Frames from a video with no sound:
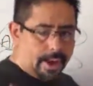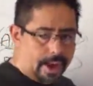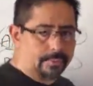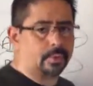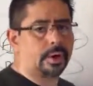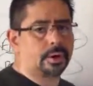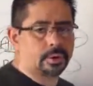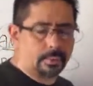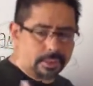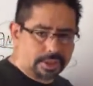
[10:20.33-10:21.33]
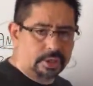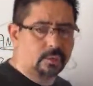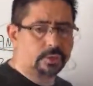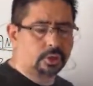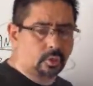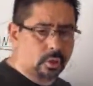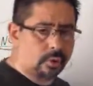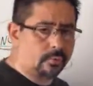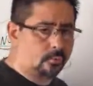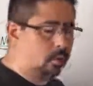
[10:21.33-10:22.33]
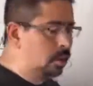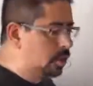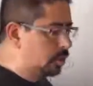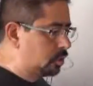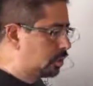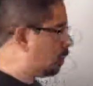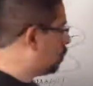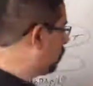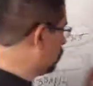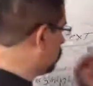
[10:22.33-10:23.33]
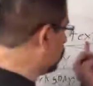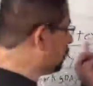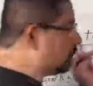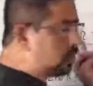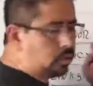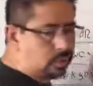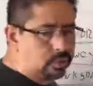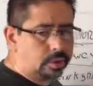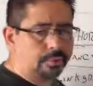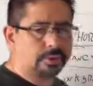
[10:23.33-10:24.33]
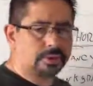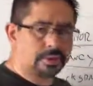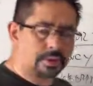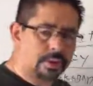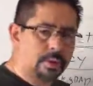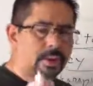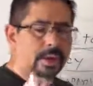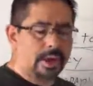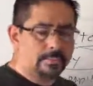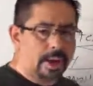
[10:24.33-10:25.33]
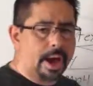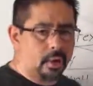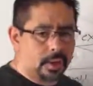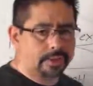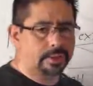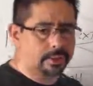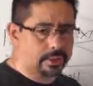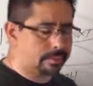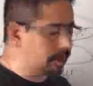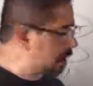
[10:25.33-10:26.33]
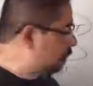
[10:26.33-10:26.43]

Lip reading: hyperlink some of the keywords that you want to rank for. So you can still use it, but just in moderation. Just be